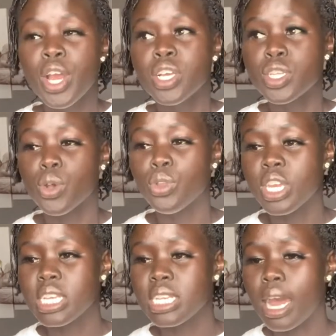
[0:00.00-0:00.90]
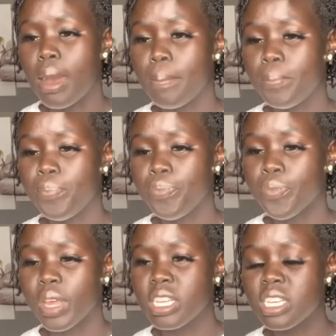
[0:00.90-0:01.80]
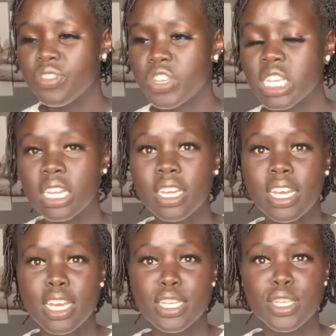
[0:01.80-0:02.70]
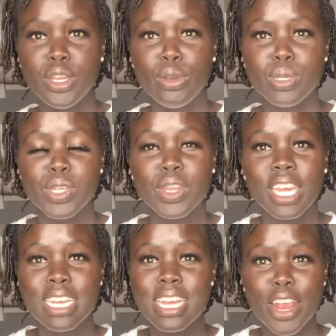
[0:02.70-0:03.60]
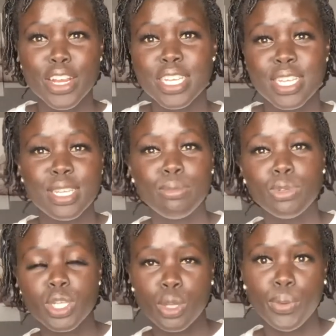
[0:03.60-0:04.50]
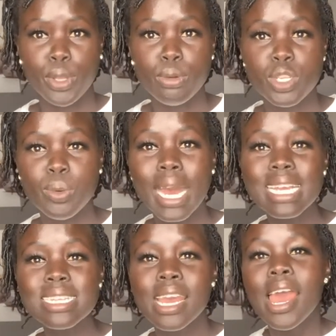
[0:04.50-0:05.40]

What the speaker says: So this facility is new, so the entire system was so new to us,